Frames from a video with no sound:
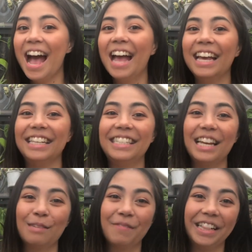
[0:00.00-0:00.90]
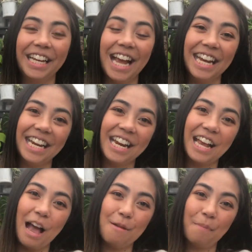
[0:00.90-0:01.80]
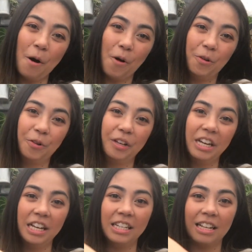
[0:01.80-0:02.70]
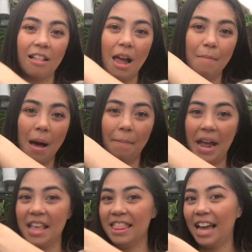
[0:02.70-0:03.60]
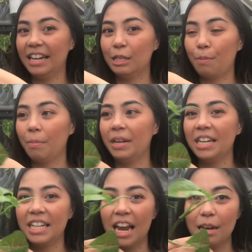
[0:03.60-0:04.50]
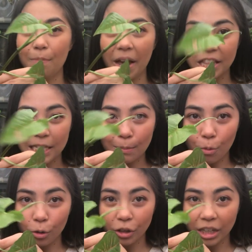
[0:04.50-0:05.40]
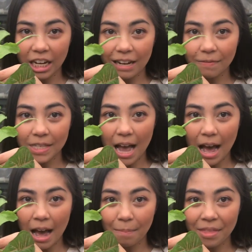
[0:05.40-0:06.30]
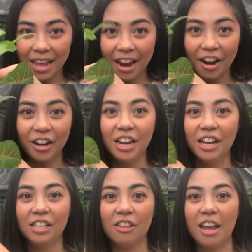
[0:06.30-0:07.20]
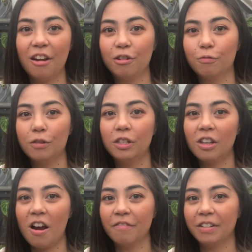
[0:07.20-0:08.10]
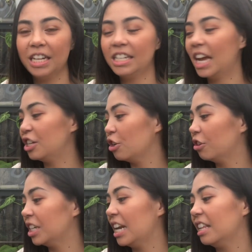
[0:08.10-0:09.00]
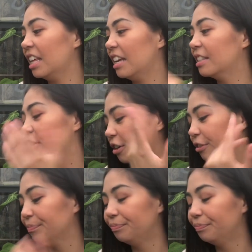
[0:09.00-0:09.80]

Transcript: Is desperately needing a pole to climb up, and that is probably indicated by the smaller leaves up there. So the aerial roots aren't really touching onto anything, so